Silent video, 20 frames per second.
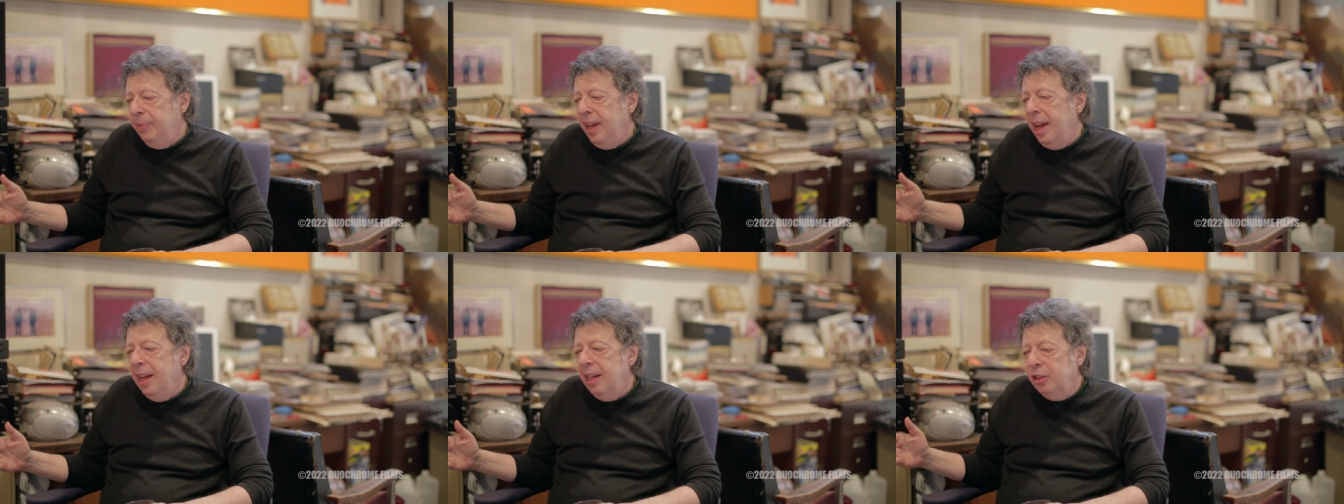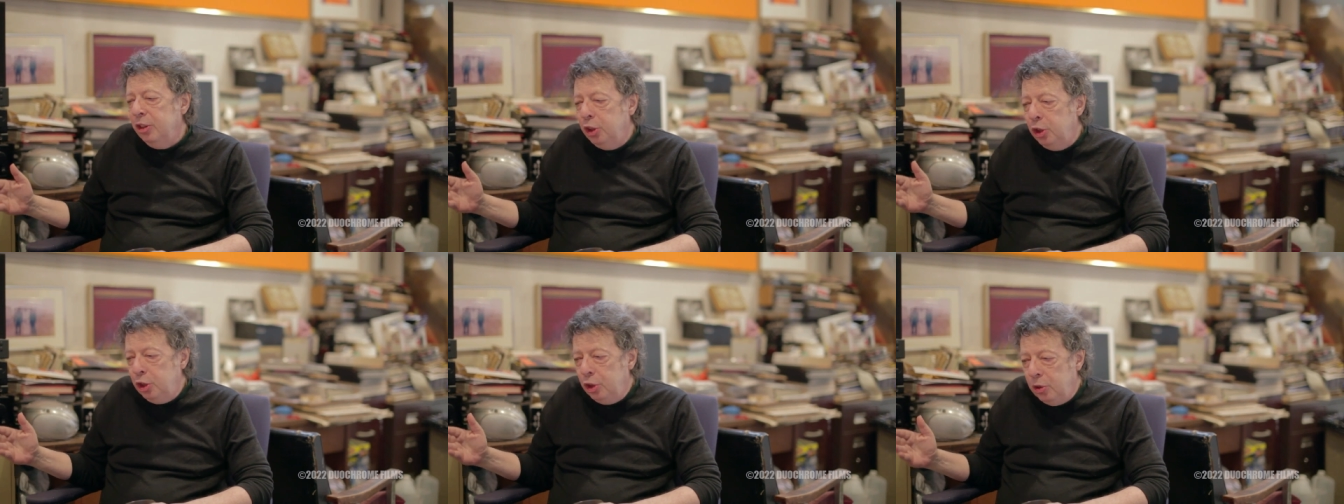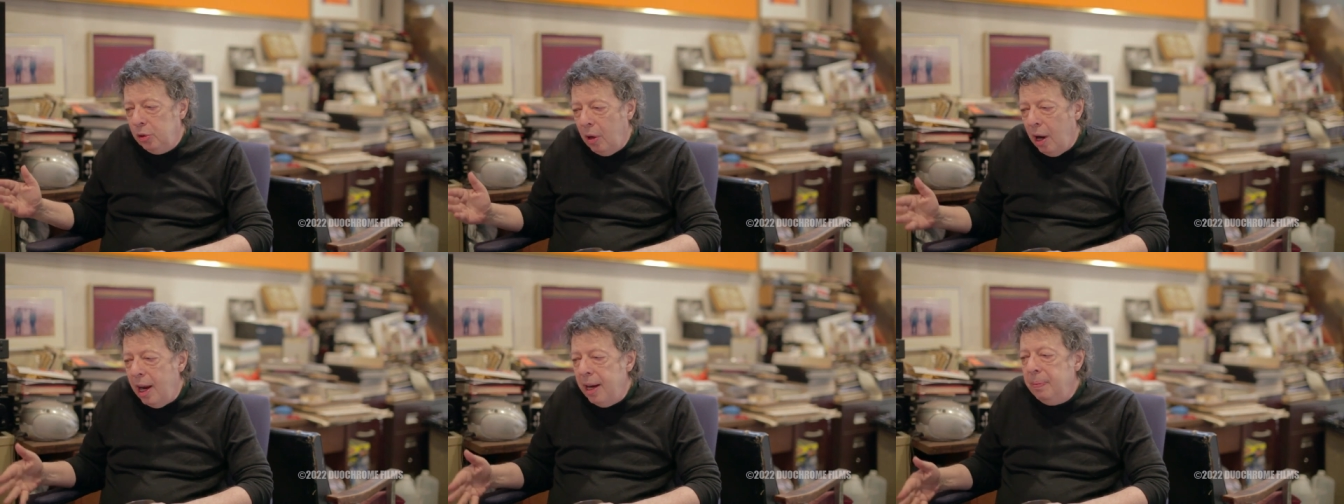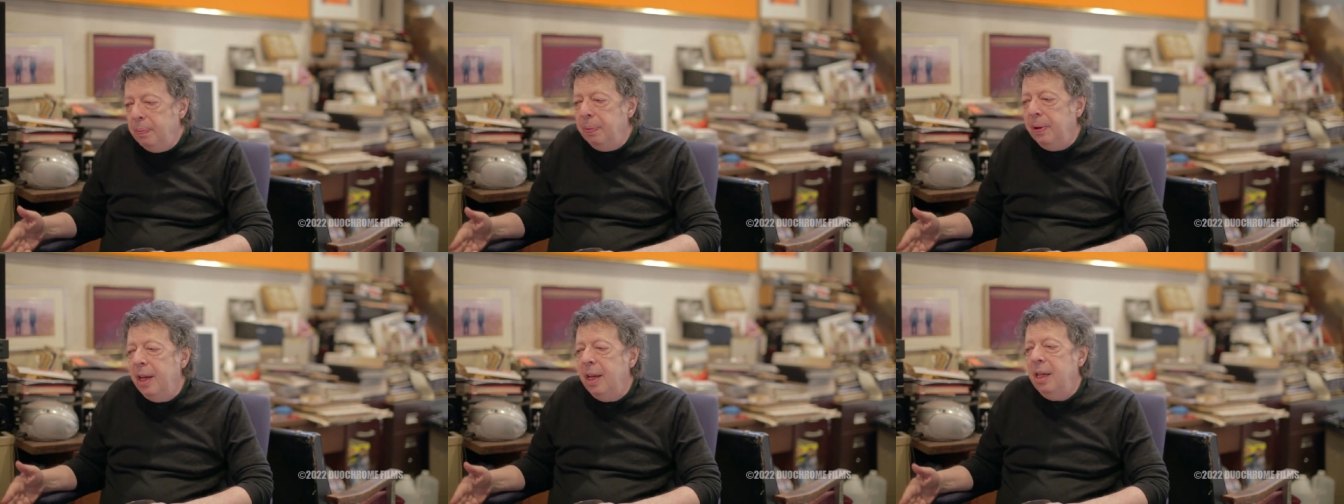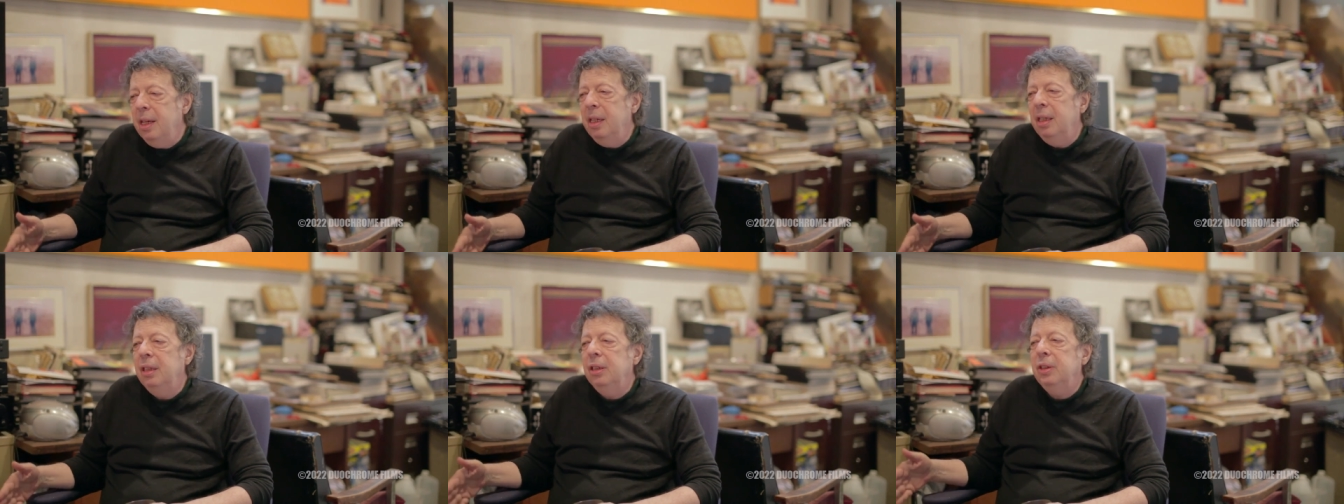and stripe
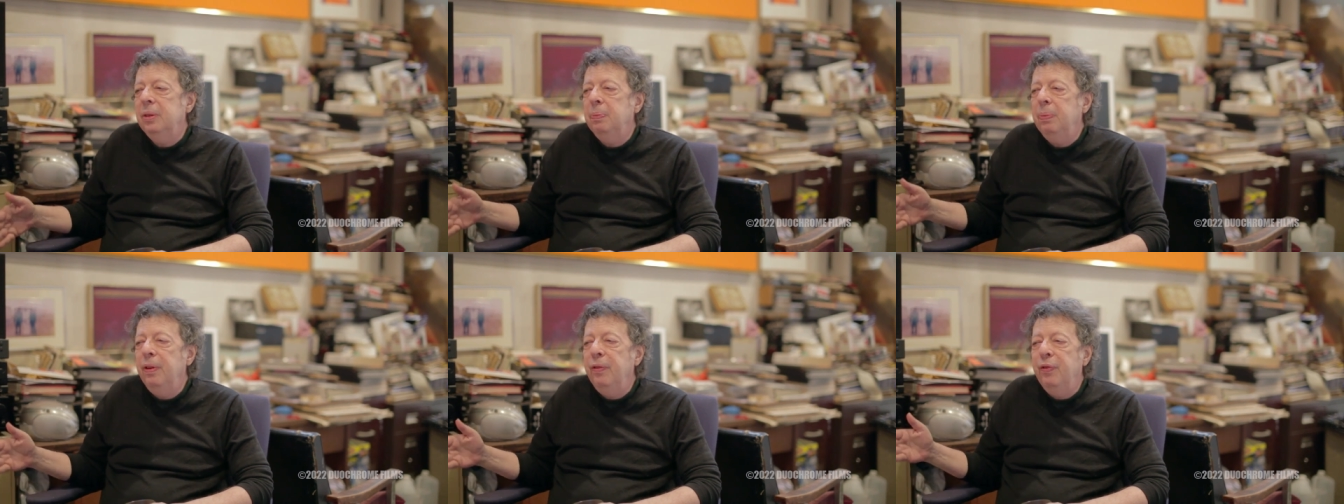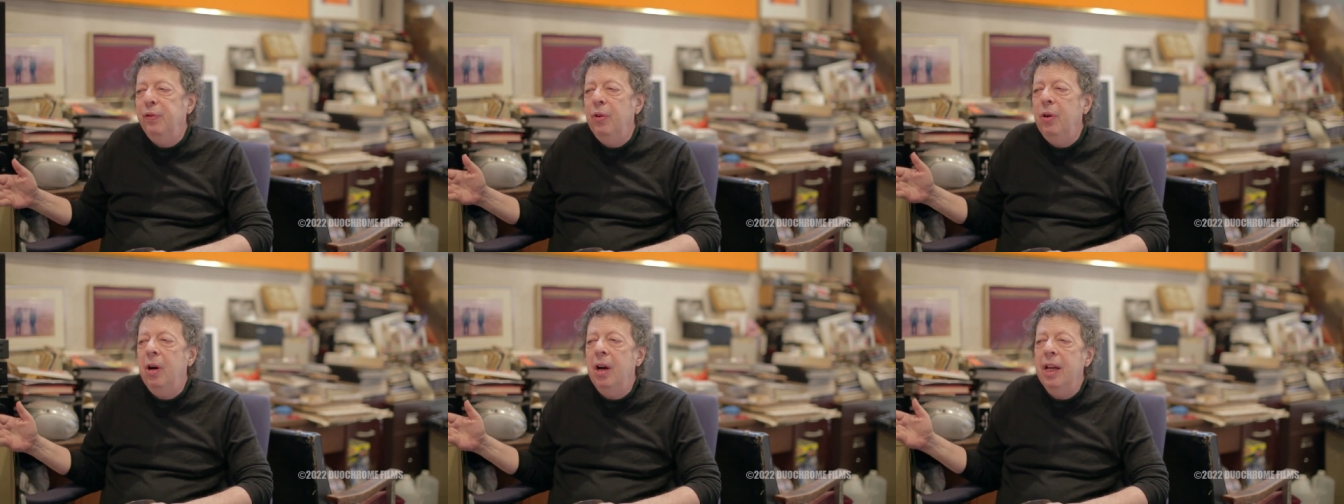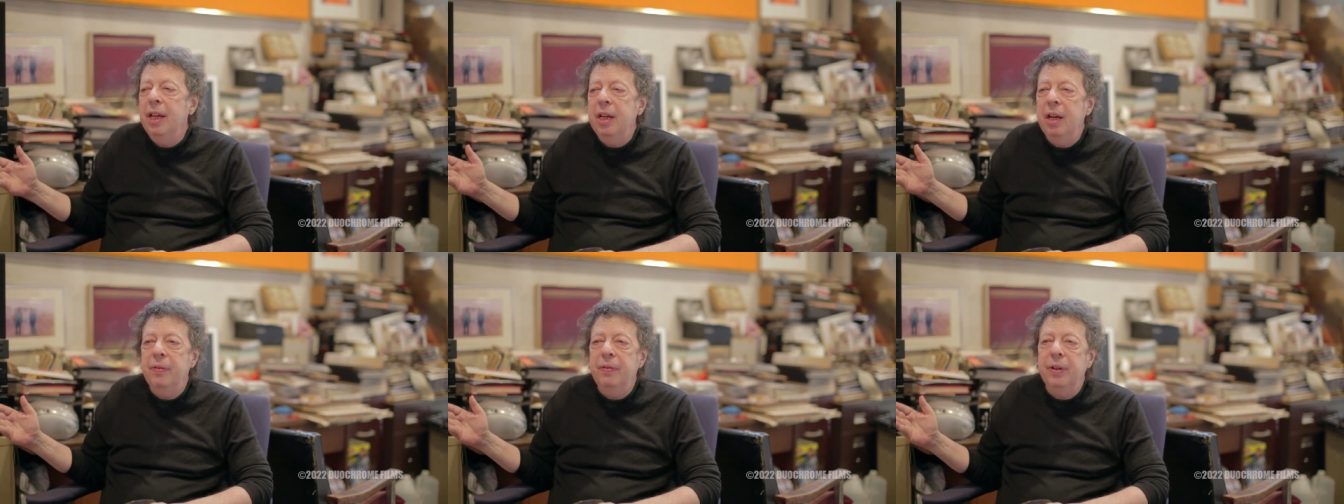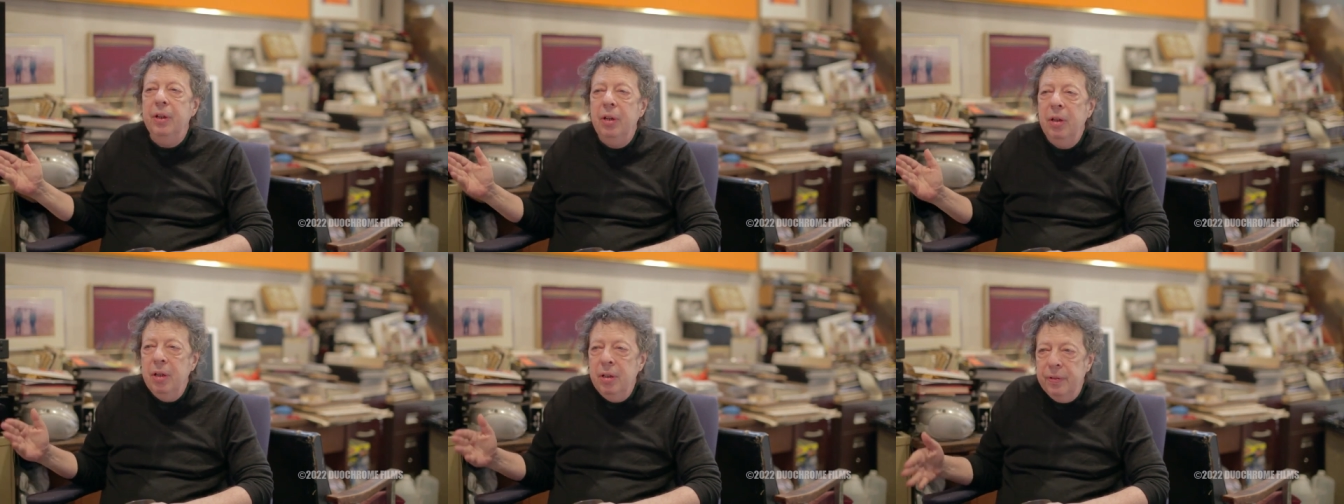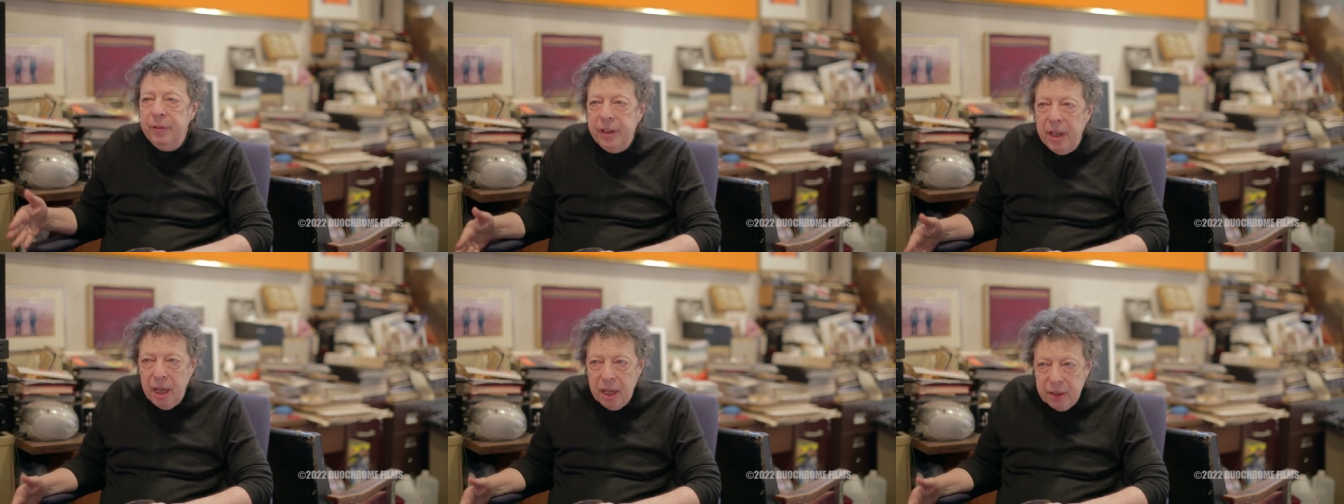paintings before I'd ever heard
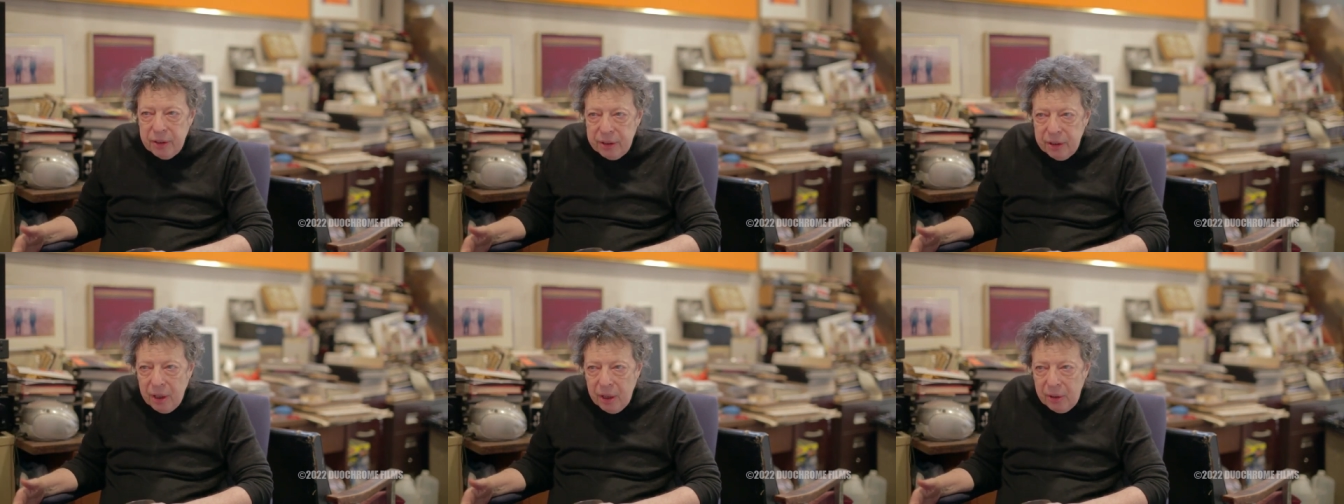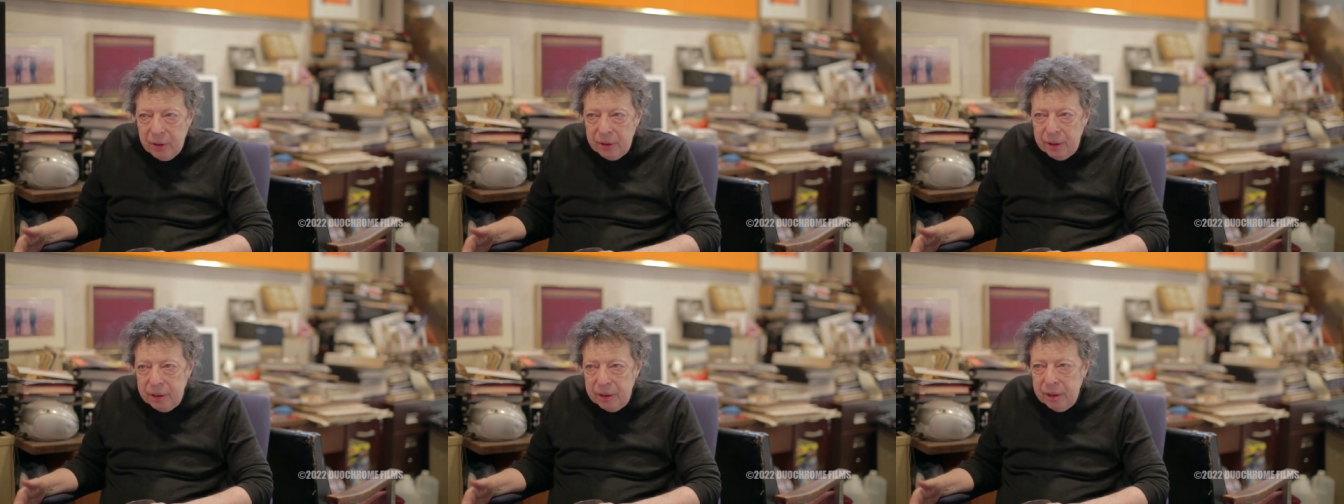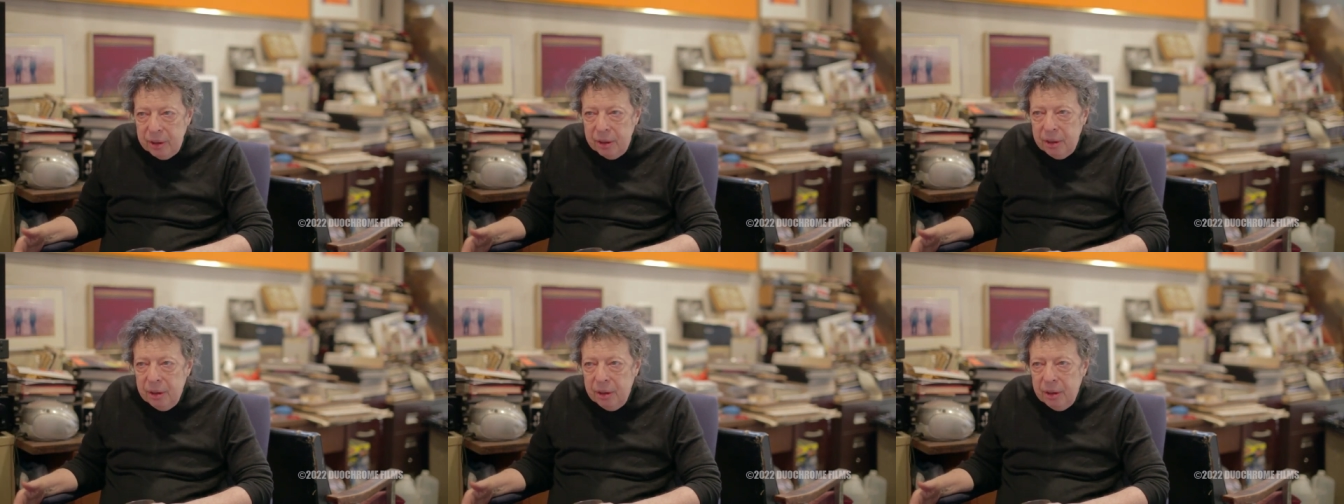of Kenneth Noland